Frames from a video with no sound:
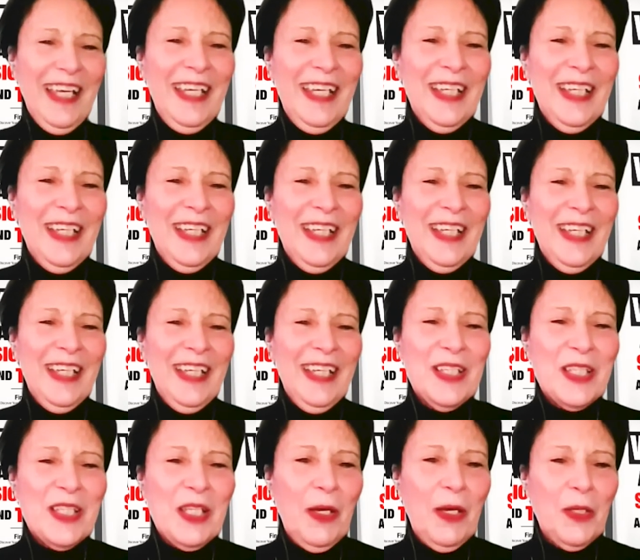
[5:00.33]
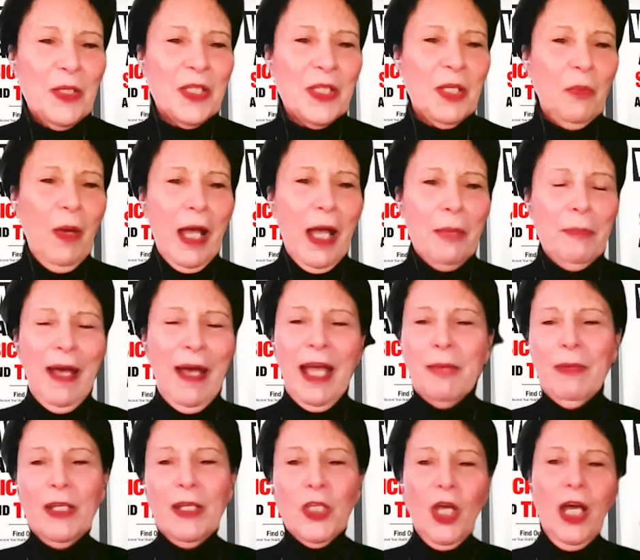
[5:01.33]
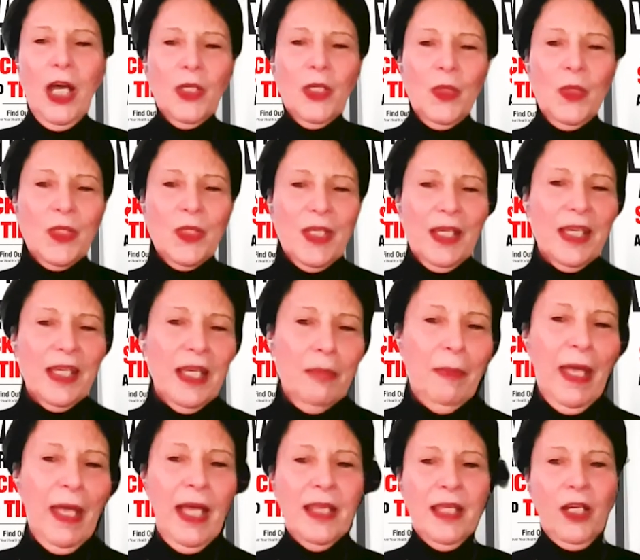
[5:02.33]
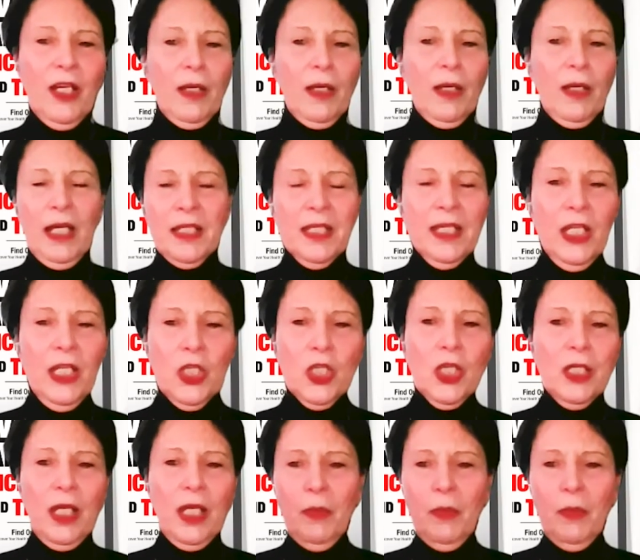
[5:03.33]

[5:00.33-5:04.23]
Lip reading: And so I used to walk by, my dog used to command their attention. They would